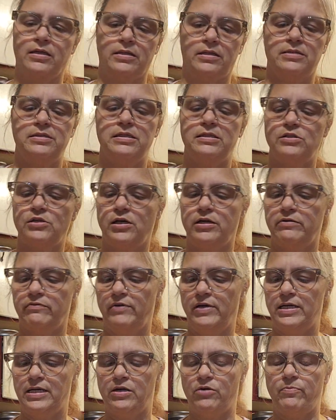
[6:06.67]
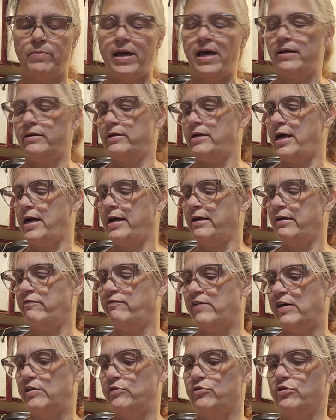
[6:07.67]
this is not a written out pattern. I have
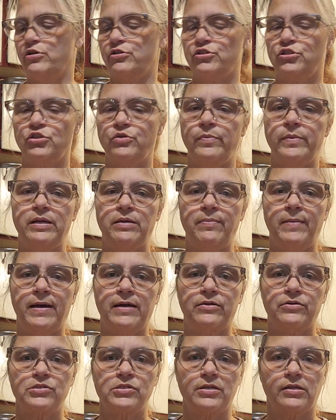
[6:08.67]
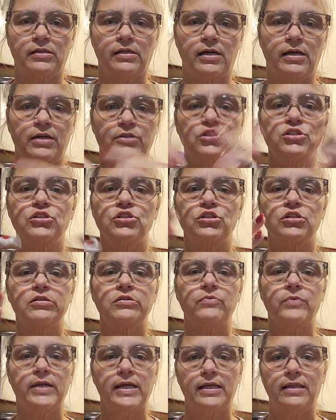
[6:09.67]
found so many patterns online. I just
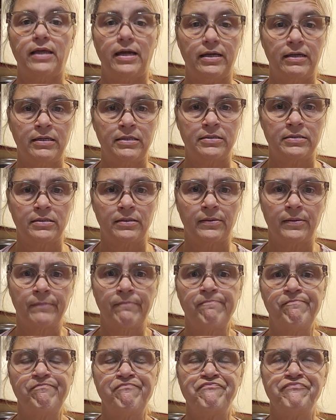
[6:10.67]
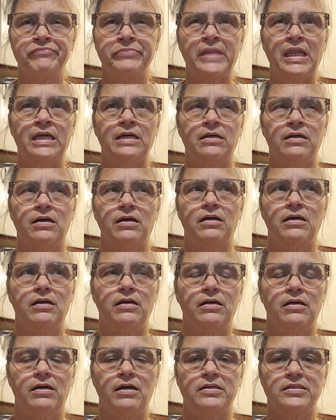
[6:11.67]
took what I liked
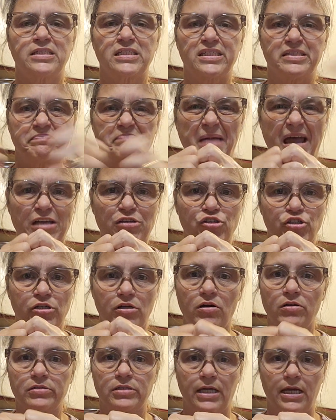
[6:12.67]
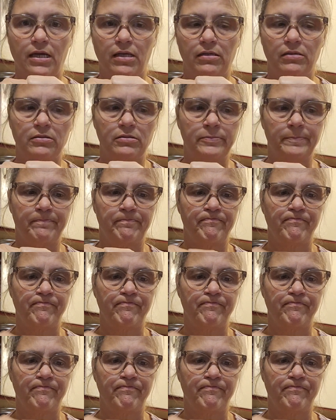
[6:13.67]
and smashed it all together